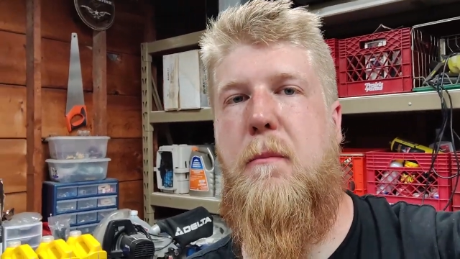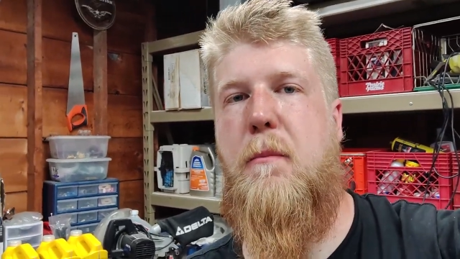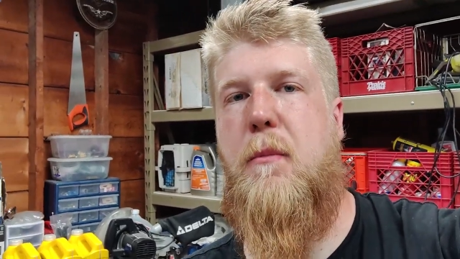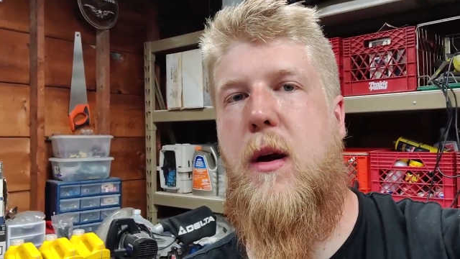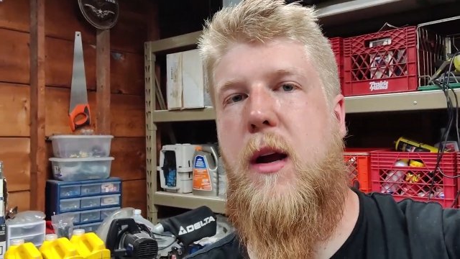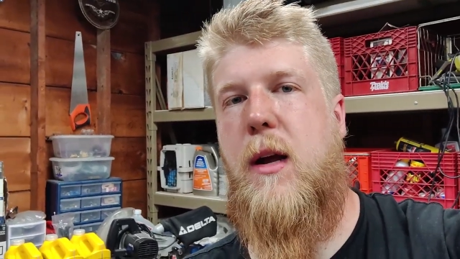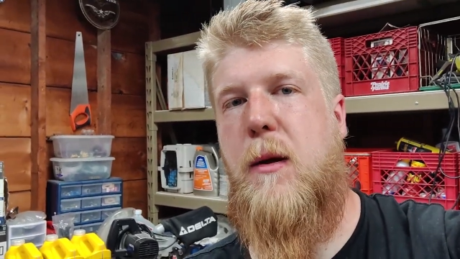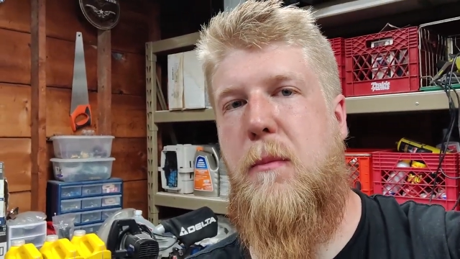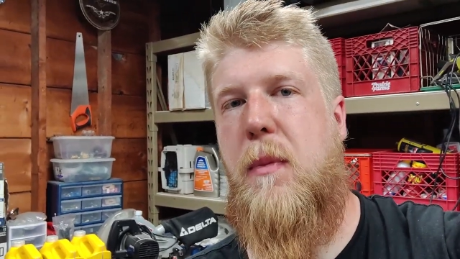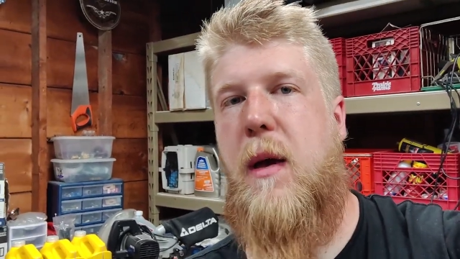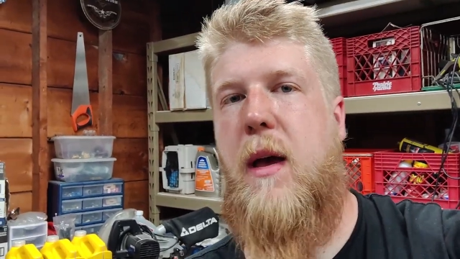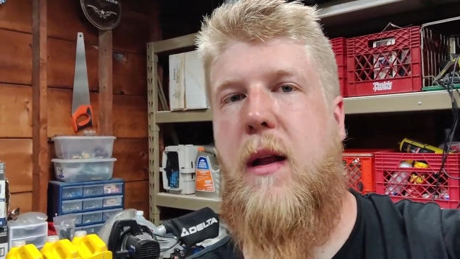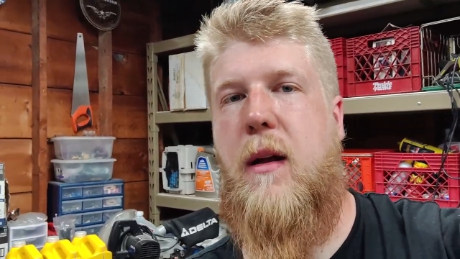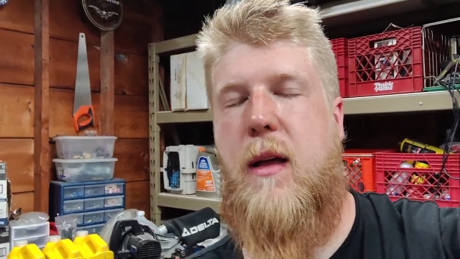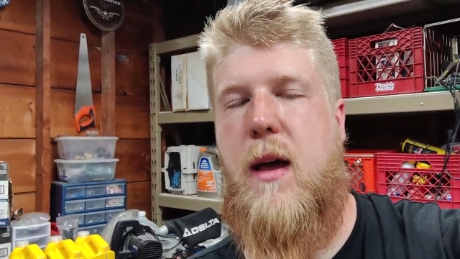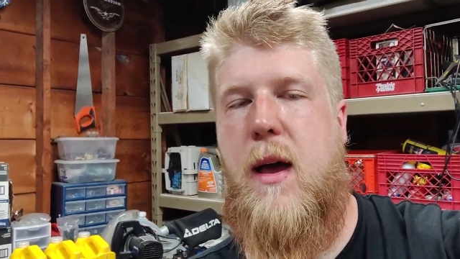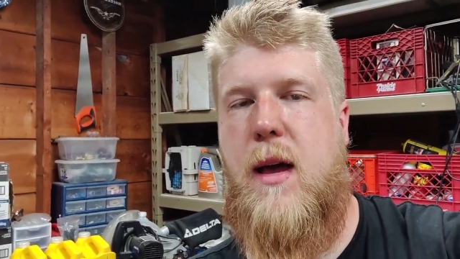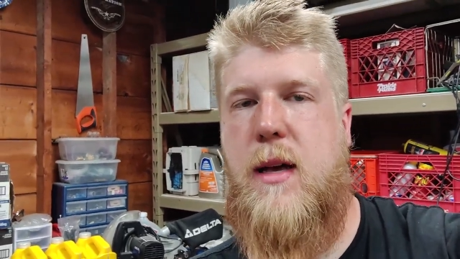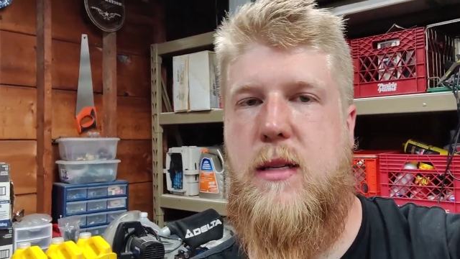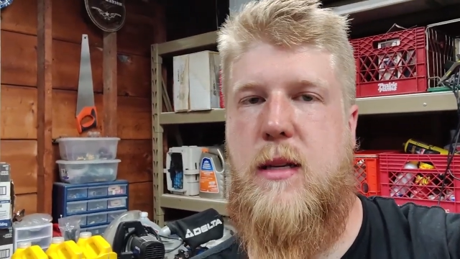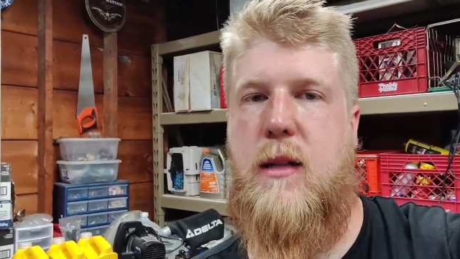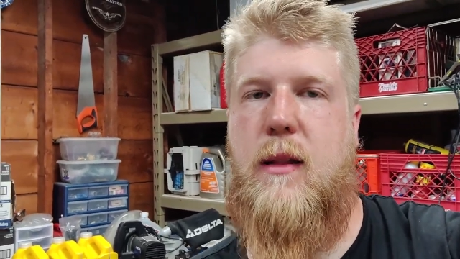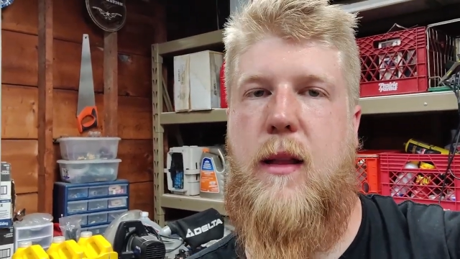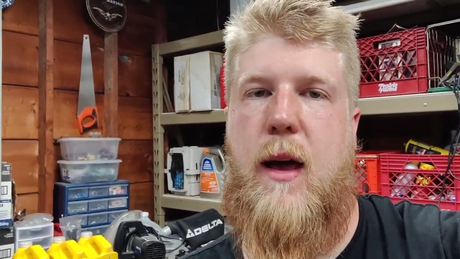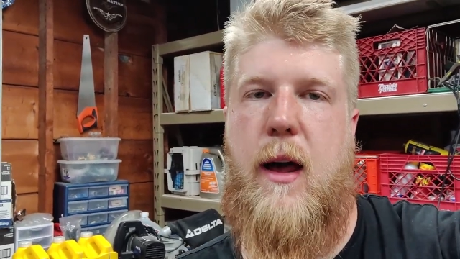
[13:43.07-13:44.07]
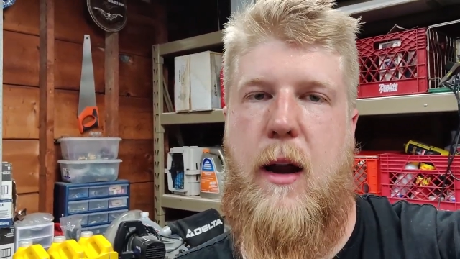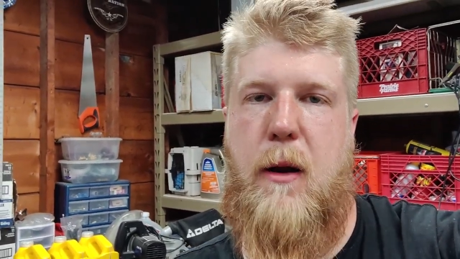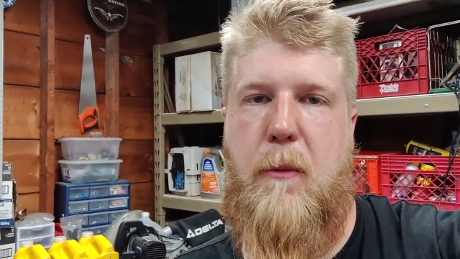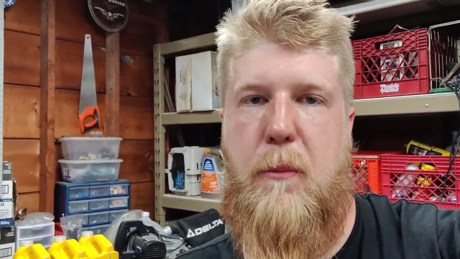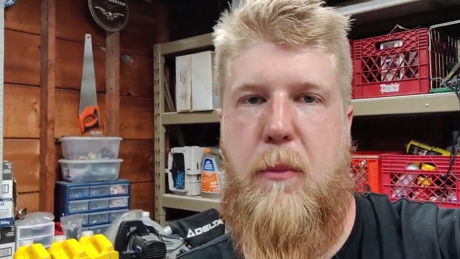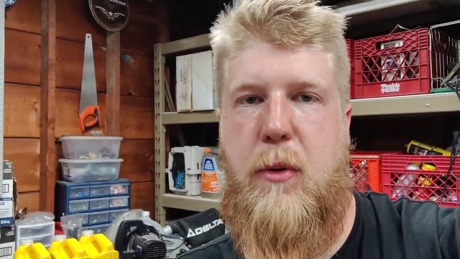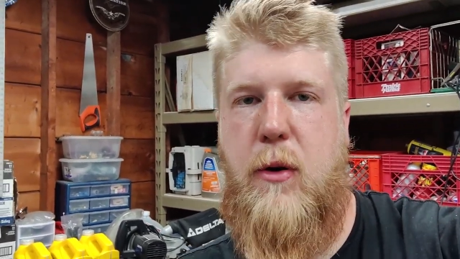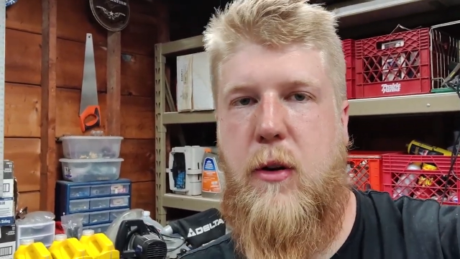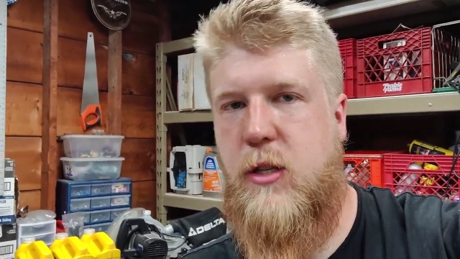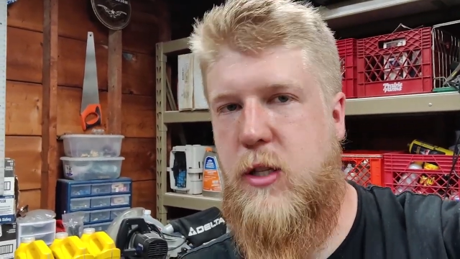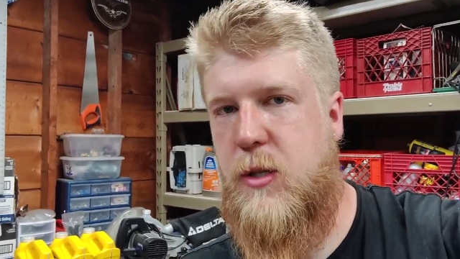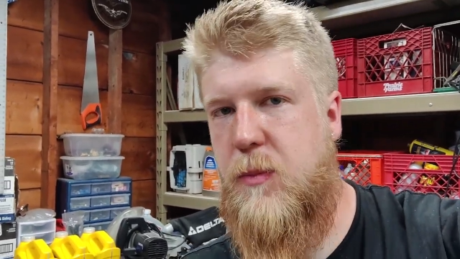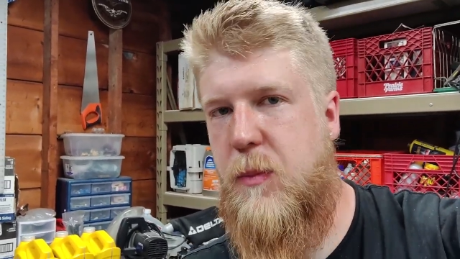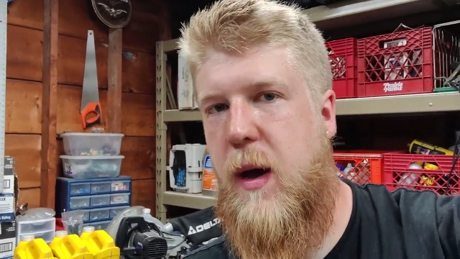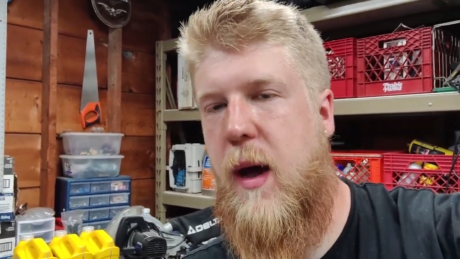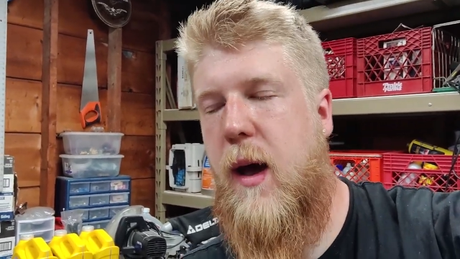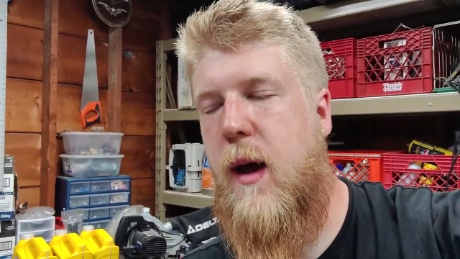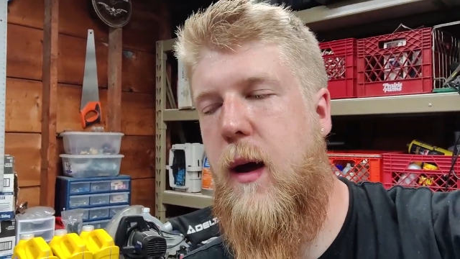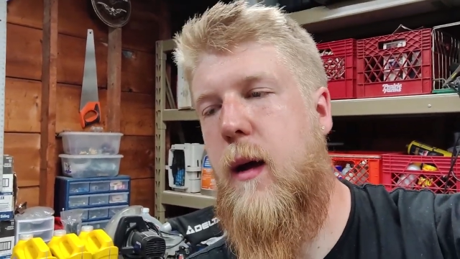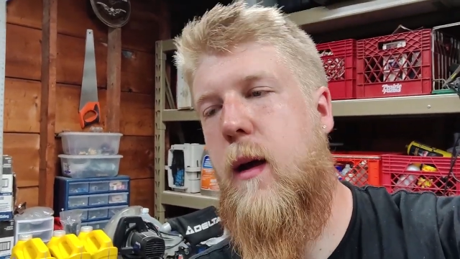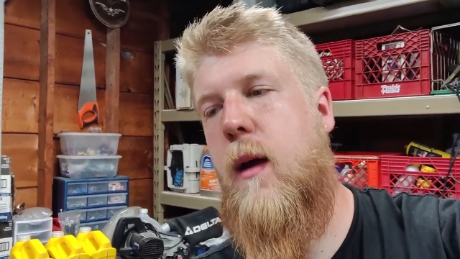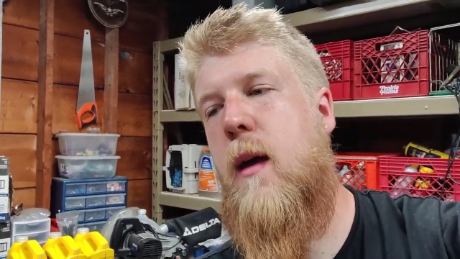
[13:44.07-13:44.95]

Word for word: brake pedal has a lot of pushback.